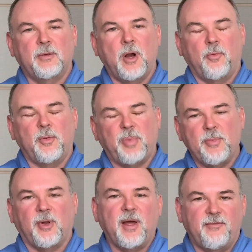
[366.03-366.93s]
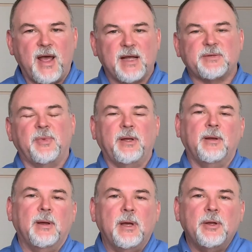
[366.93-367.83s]
when people have asked me
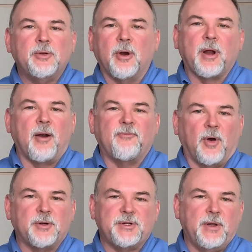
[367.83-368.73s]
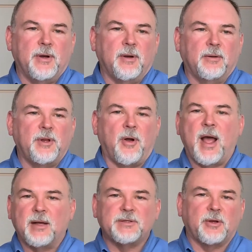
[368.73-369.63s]
during our first year,
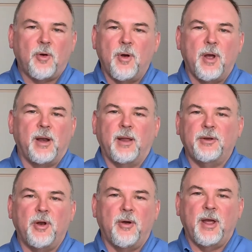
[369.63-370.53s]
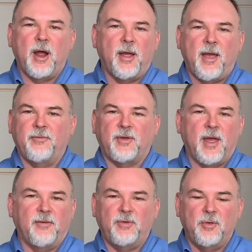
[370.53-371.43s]
how's it going? And,
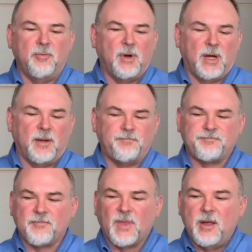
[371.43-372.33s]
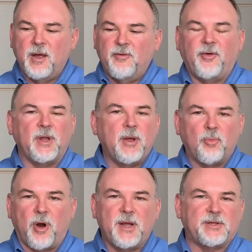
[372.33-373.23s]
have you fully
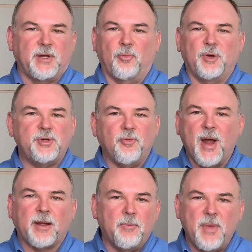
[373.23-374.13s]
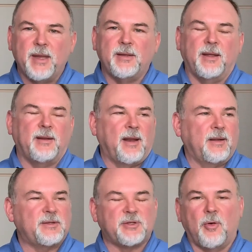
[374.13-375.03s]
embraced it? Would you recommend it? And
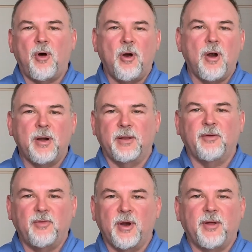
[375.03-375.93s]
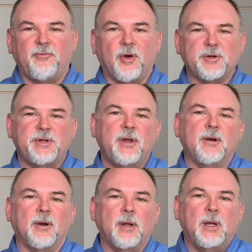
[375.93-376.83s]
it's so hard in the very first year